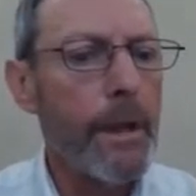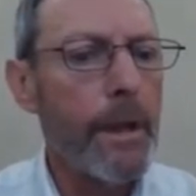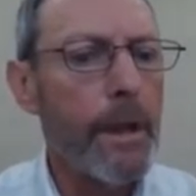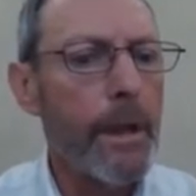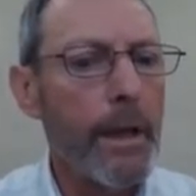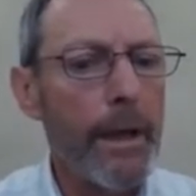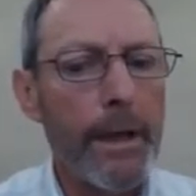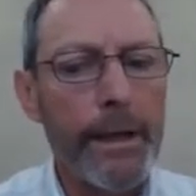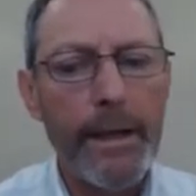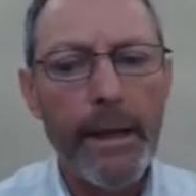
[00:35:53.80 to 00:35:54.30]

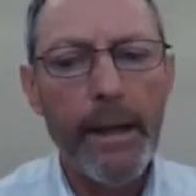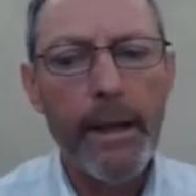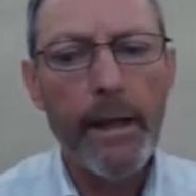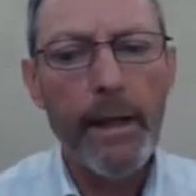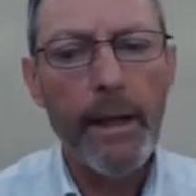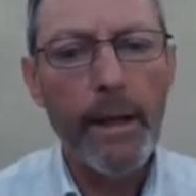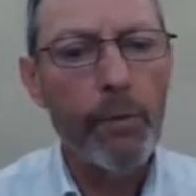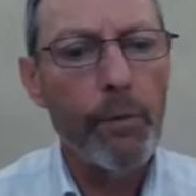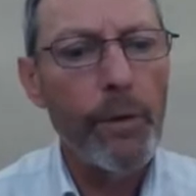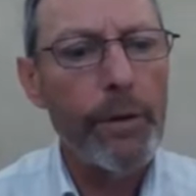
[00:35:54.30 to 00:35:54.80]
and
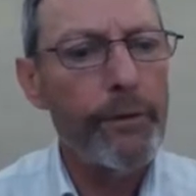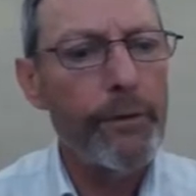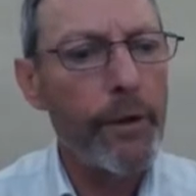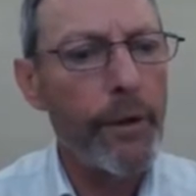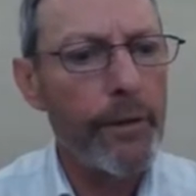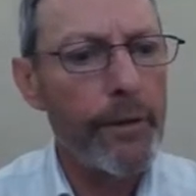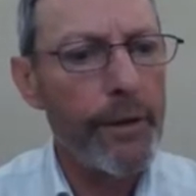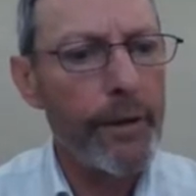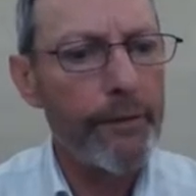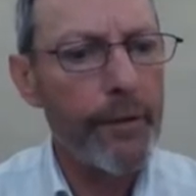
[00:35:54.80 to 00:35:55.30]
then we've
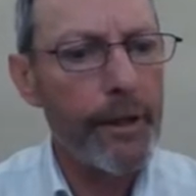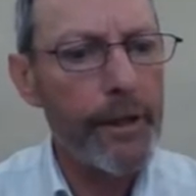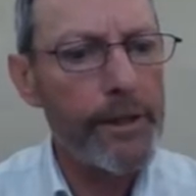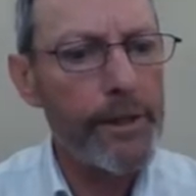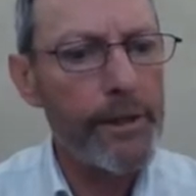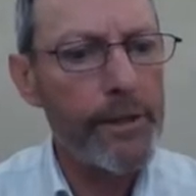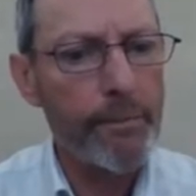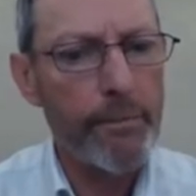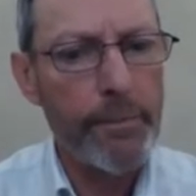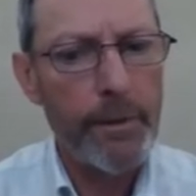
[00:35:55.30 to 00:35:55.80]
got the
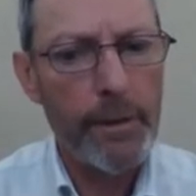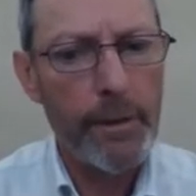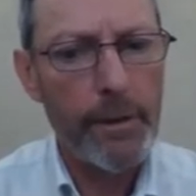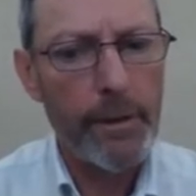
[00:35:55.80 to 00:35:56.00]
invasive